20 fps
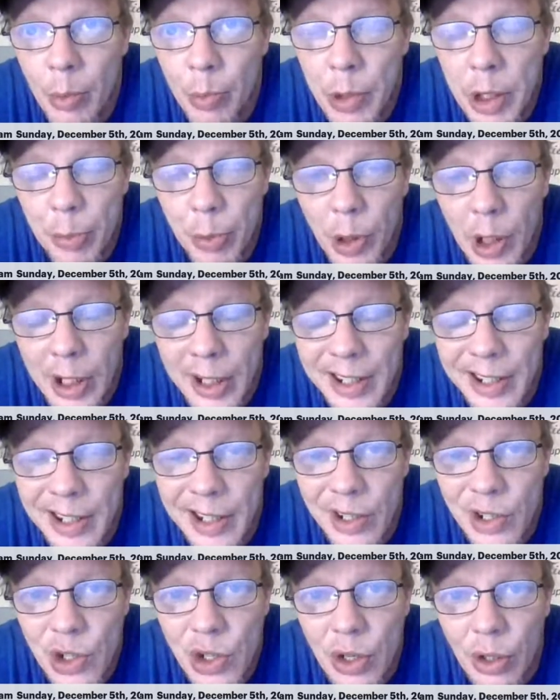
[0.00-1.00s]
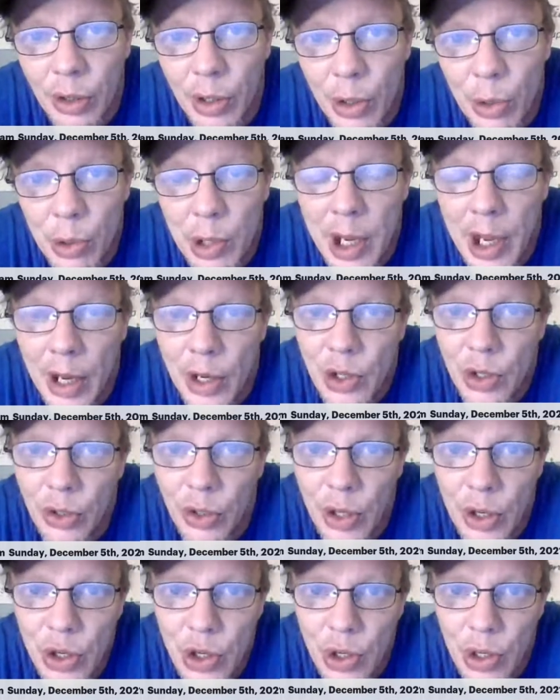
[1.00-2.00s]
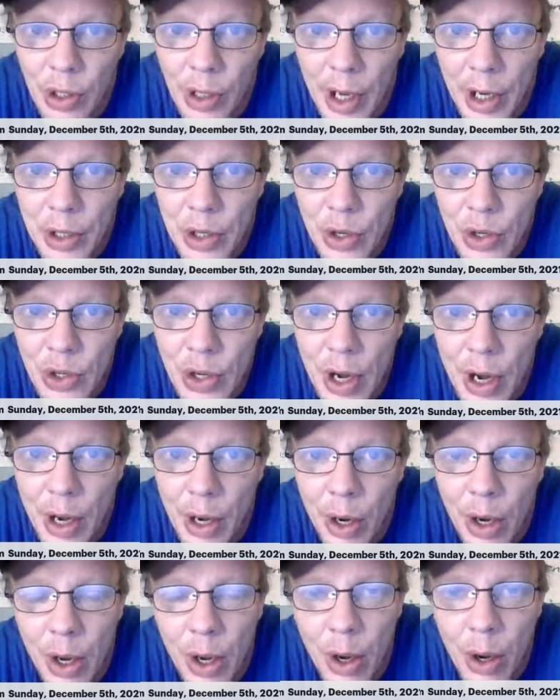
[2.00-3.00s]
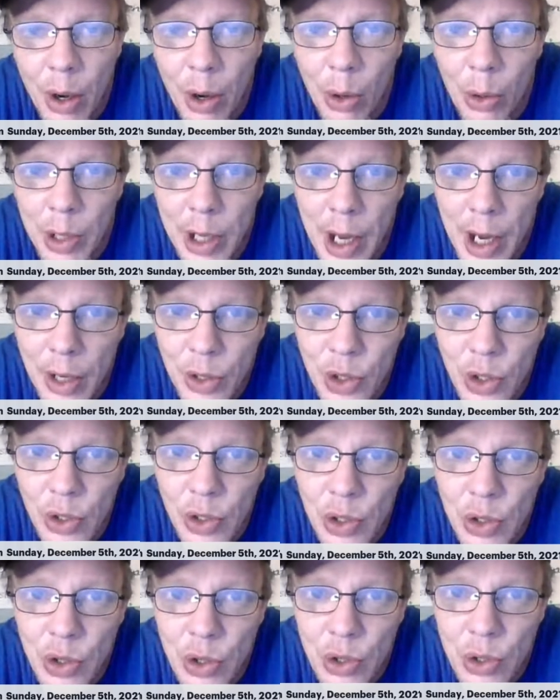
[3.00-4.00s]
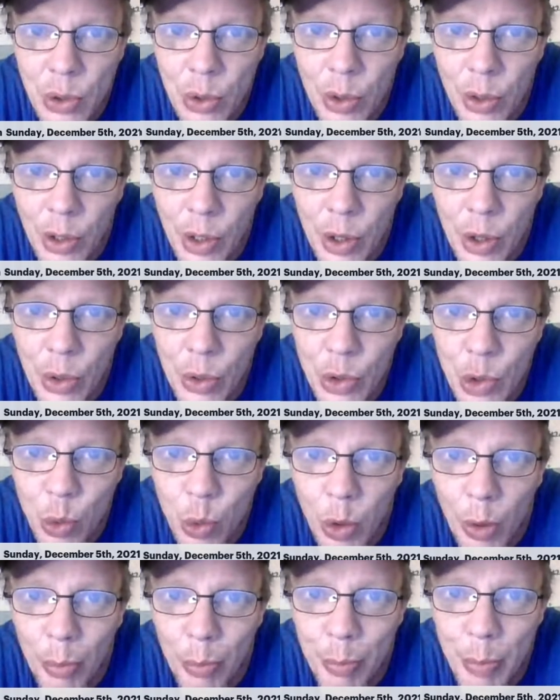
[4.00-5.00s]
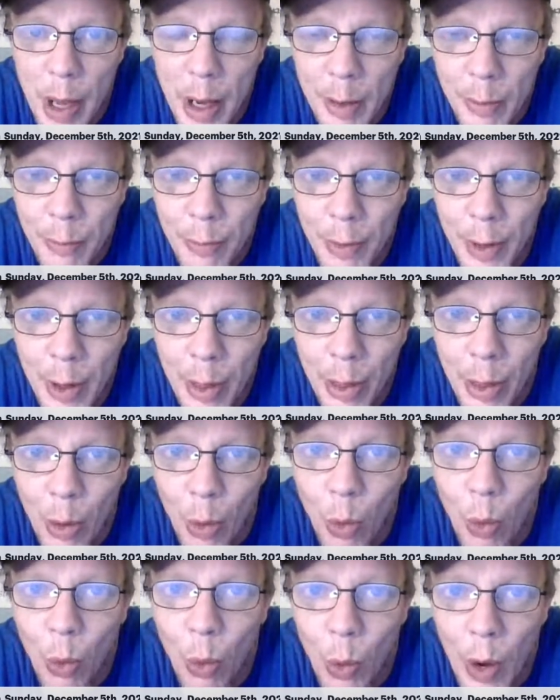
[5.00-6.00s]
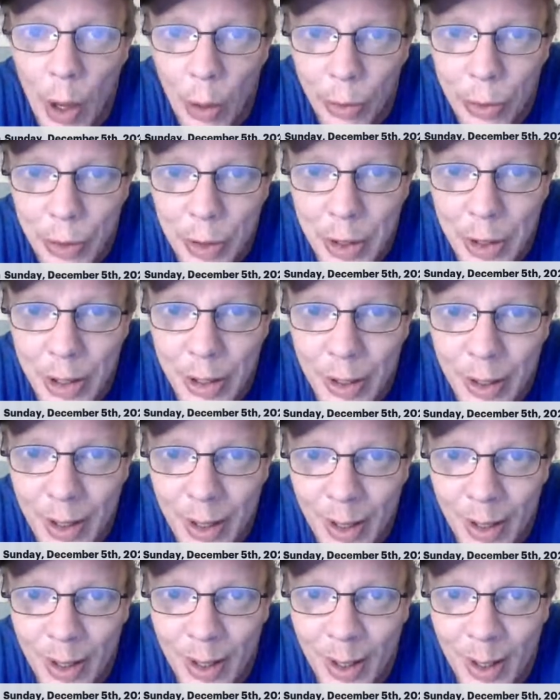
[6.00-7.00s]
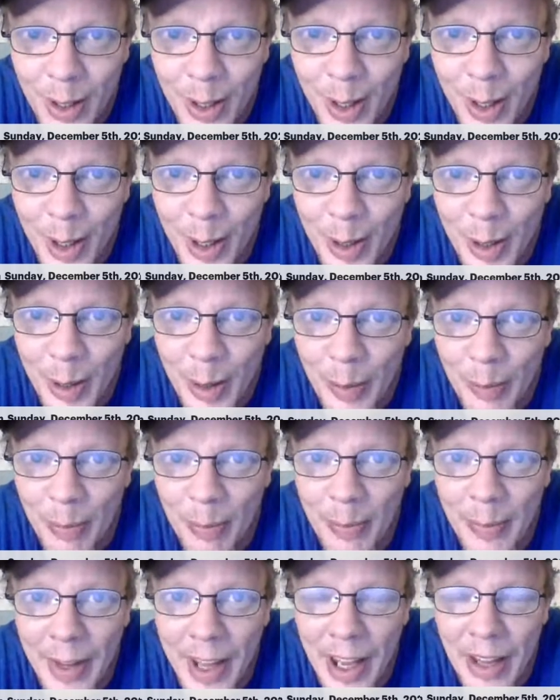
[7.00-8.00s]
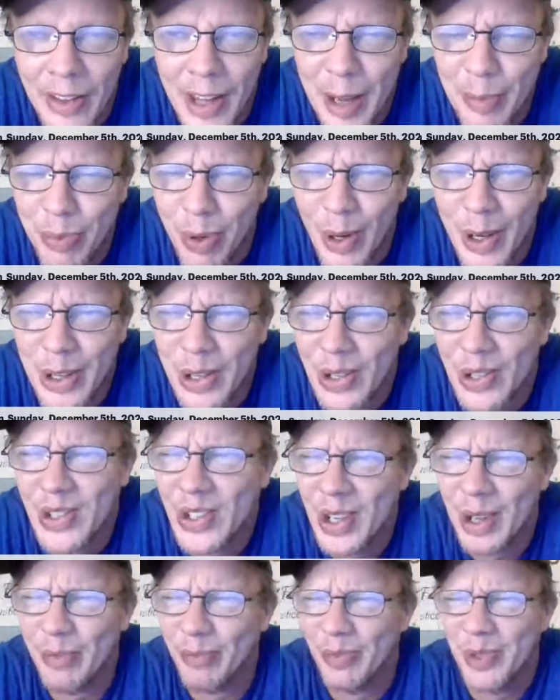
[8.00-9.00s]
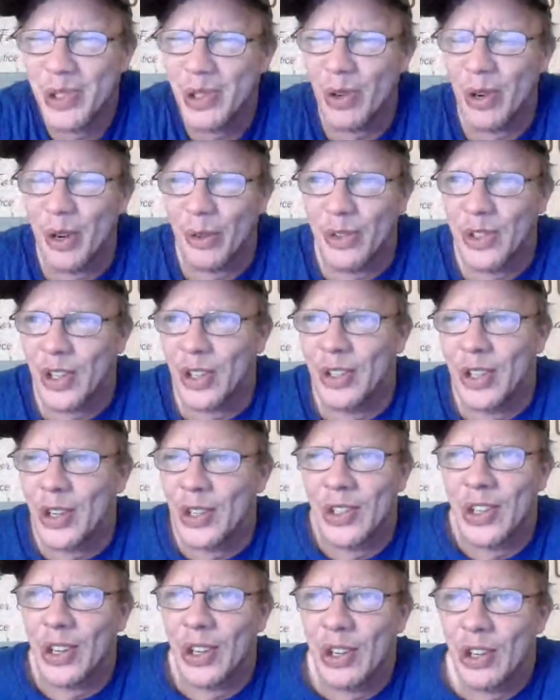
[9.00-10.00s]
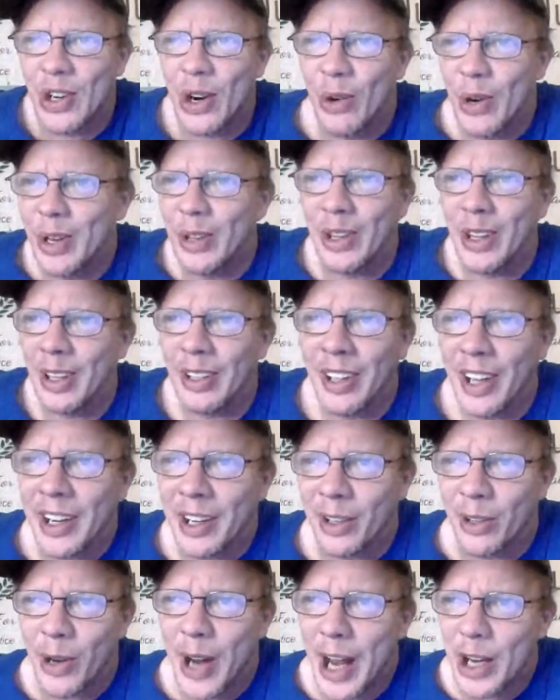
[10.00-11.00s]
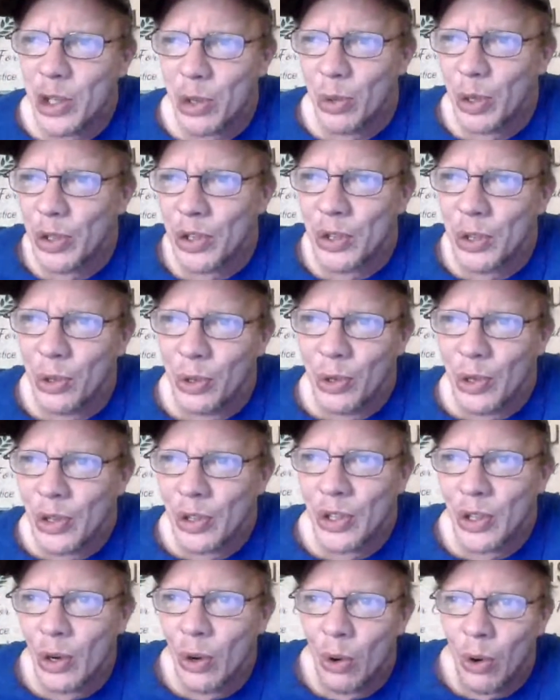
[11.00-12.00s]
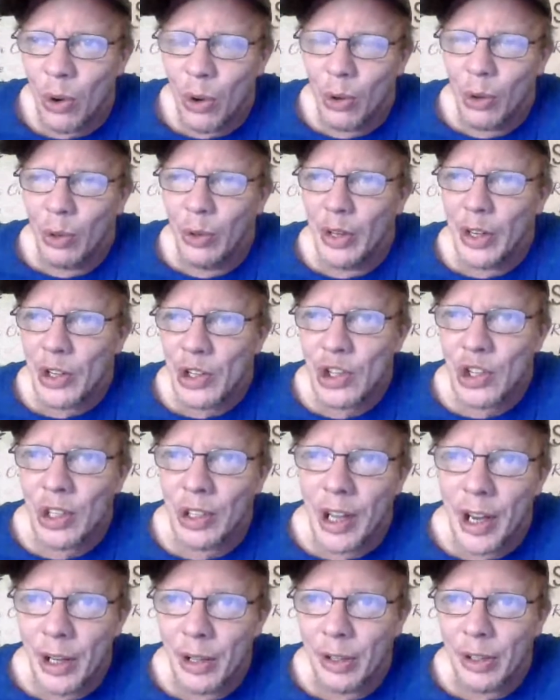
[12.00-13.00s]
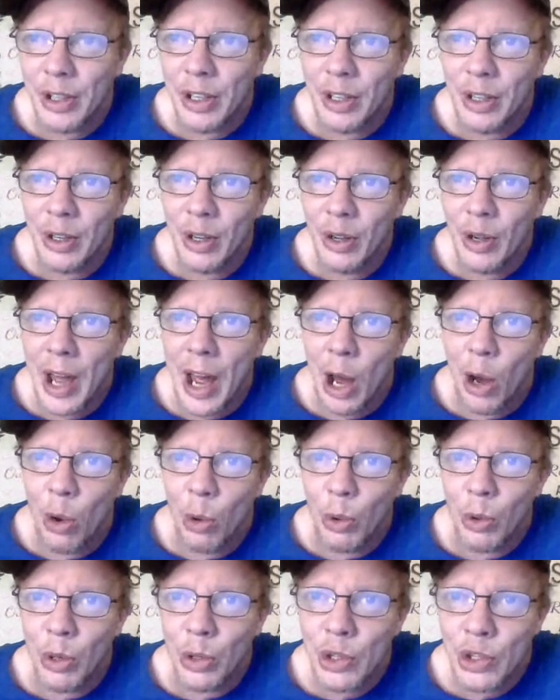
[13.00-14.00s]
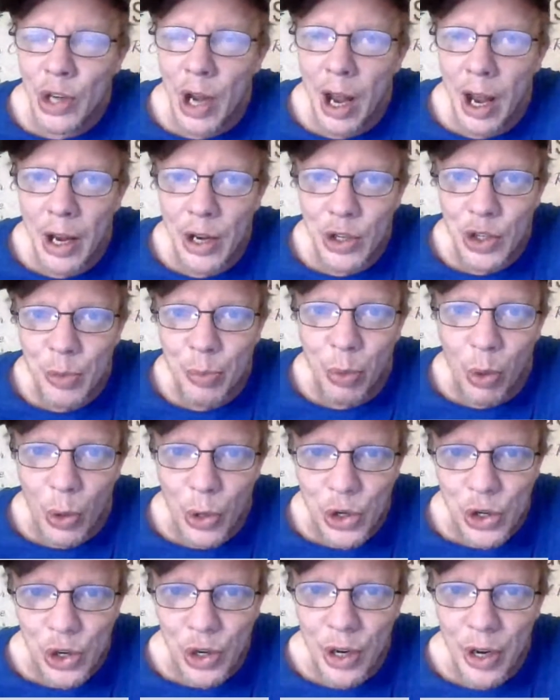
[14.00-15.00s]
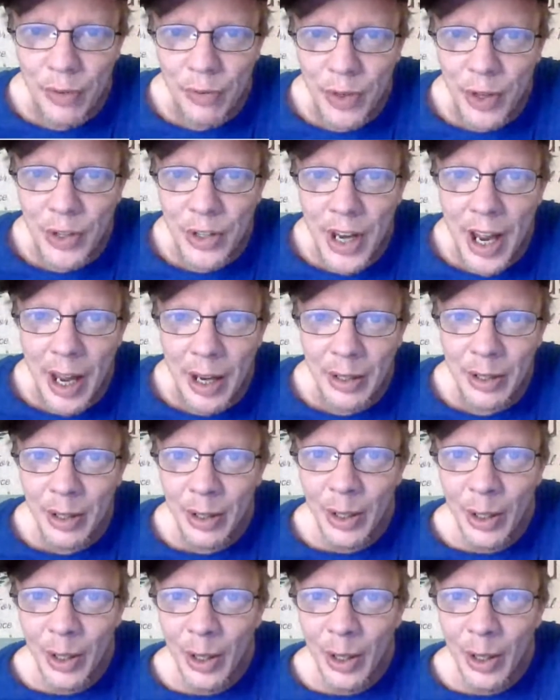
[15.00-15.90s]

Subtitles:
People against loan cancellation like to say, oh, canceling student loans will benefit the wealthy. And they point to some sort of statistics showing that like graduate students hold a slightly outsized portion of the debt.